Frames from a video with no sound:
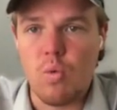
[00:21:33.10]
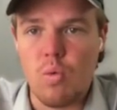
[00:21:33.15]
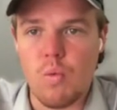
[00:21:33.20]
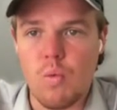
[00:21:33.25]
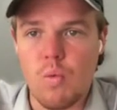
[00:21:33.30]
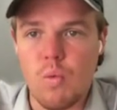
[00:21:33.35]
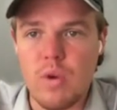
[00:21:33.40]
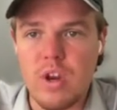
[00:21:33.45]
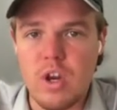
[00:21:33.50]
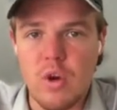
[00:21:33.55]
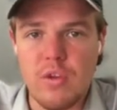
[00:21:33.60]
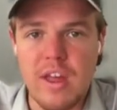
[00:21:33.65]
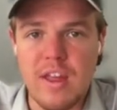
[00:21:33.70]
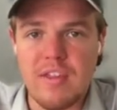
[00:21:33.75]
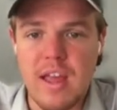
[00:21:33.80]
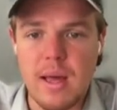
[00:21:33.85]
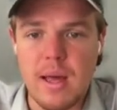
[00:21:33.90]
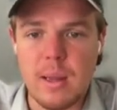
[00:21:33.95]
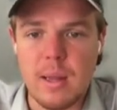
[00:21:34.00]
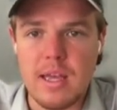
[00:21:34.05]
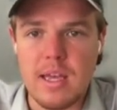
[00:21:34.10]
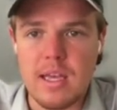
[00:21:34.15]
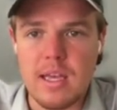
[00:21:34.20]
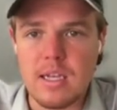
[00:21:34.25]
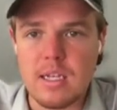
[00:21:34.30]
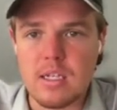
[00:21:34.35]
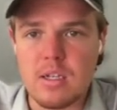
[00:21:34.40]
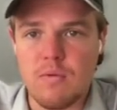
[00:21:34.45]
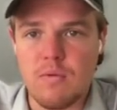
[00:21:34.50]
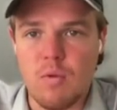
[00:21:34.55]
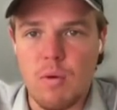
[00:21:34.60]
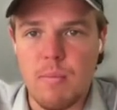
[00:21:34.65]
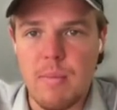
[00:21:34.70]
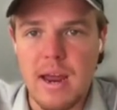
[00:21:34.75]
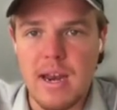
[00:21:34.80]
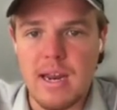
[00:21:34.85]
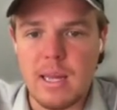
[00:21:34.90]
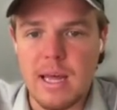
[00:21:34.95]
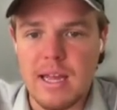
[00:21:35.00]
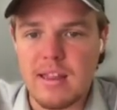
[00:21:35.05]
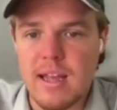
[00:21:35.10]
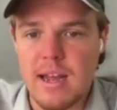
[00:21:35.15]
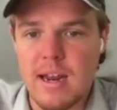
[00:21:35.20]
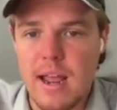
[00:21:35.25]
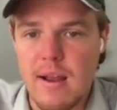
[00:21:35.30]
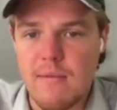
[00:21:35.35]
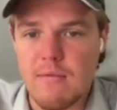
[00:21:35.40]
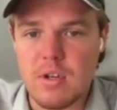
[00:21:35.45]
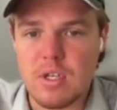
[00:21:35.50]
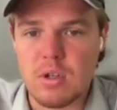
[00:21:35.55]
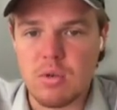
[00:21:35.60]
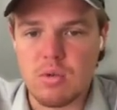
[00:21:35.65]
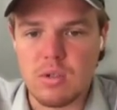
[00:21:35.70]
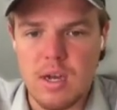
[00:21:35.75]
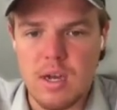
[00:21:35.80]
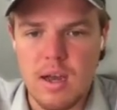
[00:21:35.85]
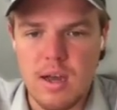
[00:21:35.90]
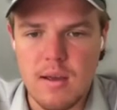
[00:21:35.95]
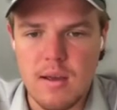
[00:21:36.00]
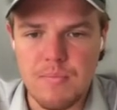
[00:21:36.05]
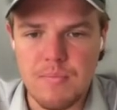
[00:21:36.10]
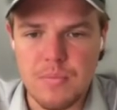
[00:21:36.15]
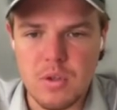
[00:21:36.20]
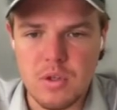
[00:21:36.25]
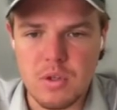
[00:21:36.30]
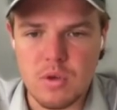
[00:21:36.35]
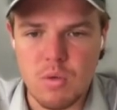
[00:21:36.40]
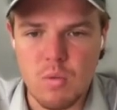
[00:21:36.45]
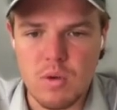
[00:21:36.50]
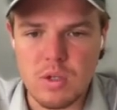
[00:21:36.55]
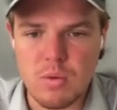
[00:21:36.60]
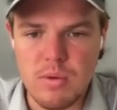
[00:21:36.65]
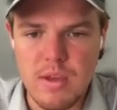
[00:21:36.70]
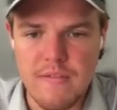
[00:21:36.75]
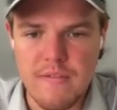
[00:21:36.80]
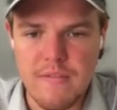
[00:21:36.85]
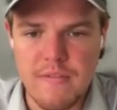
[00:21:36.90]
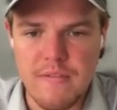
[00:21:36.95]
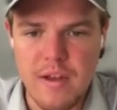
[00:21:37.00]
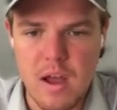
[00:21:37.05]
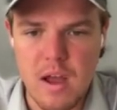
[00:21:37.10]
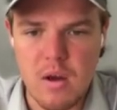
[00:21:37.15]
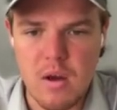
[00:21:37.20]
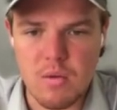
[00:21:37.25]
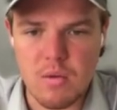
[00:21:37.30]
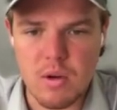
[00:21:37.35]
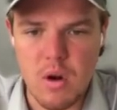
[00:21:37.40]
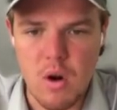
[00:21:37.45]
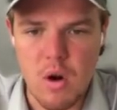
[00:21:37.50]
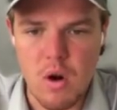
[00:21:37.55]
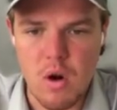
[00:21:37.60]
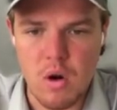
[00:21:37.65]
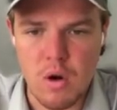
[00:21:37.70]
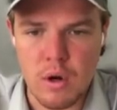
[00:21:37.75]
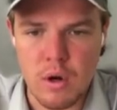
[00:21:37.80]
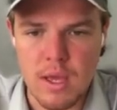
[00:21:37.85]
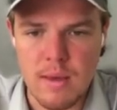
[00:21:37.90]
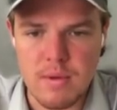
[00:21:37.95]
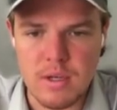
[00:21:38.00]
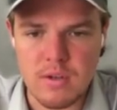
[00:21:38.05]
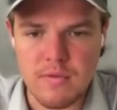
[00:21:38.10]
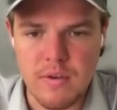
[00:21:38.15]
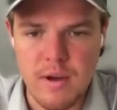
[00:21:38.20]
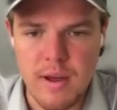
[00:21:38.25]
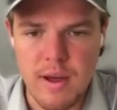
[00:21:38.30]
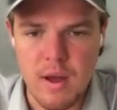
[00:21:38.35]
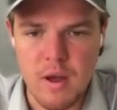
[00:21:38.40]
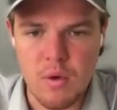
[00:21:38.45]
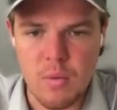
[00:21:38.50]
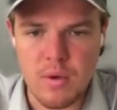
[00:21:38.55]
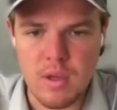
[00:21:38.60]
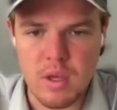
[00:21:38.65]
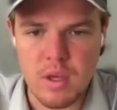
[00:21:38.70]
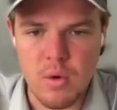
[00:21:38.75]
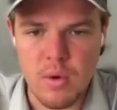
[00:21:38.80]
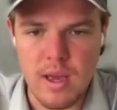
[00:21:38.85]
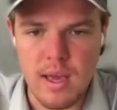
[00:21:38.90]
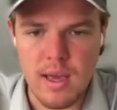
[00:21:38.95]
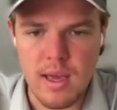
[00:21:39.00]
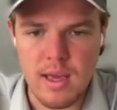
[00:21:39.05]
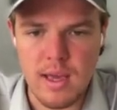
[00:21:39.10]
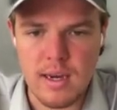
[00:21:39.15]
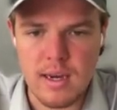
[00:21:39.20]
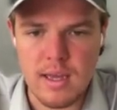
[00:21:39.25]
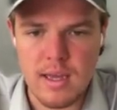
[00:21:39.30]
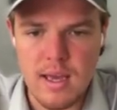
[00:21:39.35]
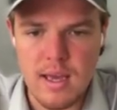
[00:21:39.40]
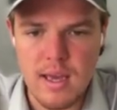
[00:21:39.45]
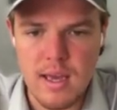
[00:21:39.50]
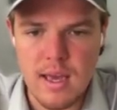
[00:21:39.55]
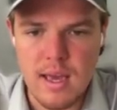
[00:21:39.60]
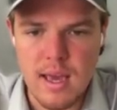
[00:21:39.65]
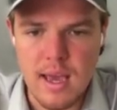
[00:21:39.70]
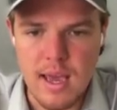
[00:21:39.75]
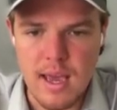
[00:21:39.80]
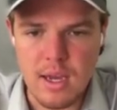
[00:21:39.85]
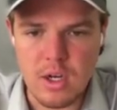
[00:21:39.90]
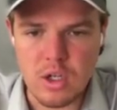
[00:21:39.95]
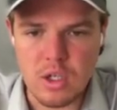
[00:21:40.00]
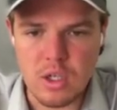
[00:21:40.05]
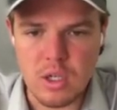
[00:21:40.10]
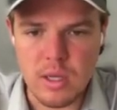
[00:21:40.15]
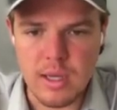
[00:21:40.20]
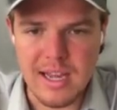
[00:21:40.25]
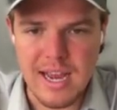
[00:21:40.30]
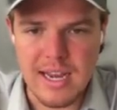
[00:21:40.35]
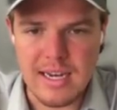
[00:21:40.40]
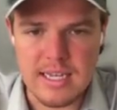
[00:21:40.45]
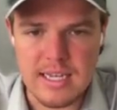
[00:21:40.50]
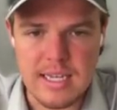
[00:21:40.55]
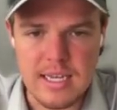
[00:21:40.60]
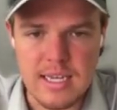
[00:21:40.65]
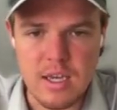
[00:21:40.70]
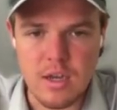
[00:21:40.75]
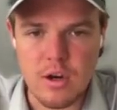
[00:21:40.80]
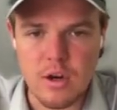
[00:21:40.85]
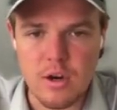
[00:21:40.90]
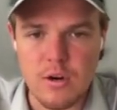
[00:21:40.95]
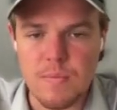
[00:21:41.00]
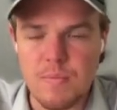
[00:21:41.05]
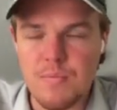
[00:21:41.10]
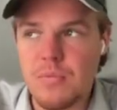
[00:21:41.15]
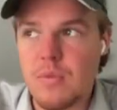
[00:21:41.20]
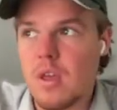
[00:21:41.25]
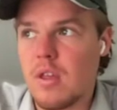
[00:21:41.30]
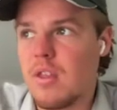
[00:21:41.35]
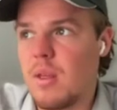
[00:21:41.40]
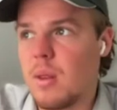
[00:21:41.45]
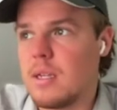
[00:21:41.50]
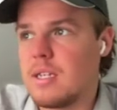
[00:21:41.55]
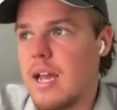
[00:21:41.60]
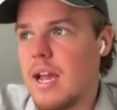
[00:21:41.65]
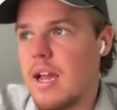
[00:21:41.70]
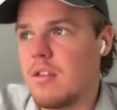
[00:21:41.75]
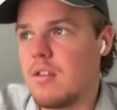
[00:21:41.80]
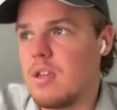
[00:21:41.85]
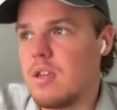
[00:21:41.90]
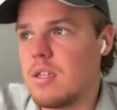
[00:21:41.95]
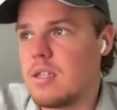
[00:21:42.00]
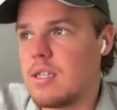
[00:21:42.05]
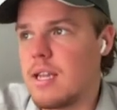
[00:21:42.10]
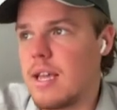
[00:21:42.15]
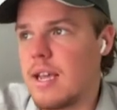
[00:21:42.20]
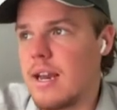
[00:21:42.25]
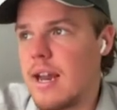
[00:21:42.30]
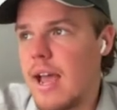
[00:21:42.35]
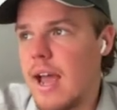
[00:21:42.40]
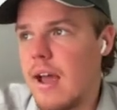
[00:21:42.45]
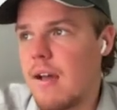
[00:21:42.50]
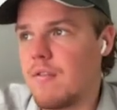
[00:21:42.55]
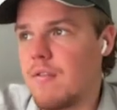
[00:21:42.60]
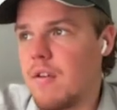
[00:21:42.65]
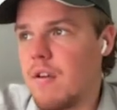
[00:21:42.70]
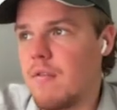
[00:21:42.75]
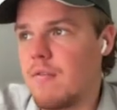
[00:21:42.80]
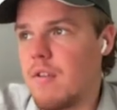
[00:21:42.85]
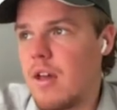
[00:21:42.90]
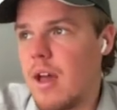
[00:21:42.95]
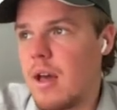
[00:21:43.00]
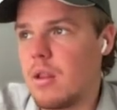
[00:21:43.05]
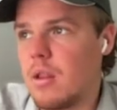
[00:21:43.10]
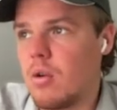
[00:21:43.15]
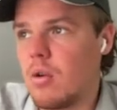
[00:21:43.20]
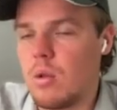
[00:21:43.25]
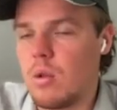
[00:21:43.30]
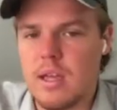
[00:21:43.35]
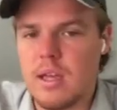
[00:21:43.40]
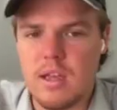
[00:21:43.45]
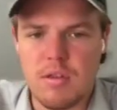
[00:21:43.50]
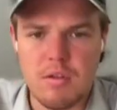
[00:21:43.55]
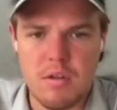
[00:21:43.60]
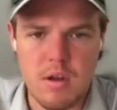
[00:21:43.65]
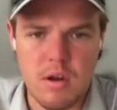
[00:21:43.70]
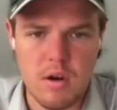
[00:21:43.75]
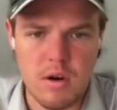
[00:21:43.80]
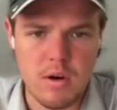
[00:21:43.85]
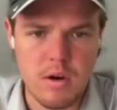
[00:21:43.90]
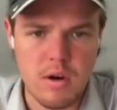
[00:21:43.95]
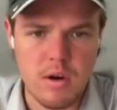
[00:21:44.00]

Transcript: we know that that link is formatted like that every single time. So once we have found our image file, we can go ahead and just click I D here. And then let's add the second half of that little link there,